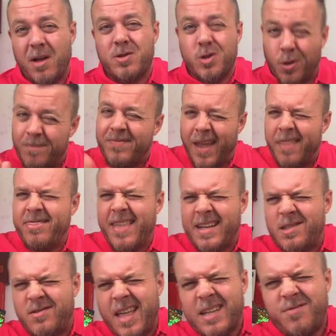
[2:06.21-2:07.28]
So
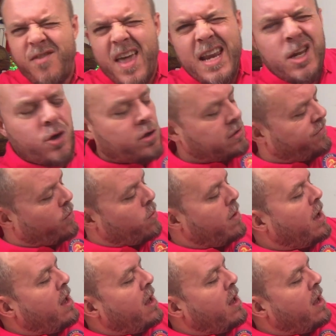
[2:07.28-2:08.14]
that's very useful.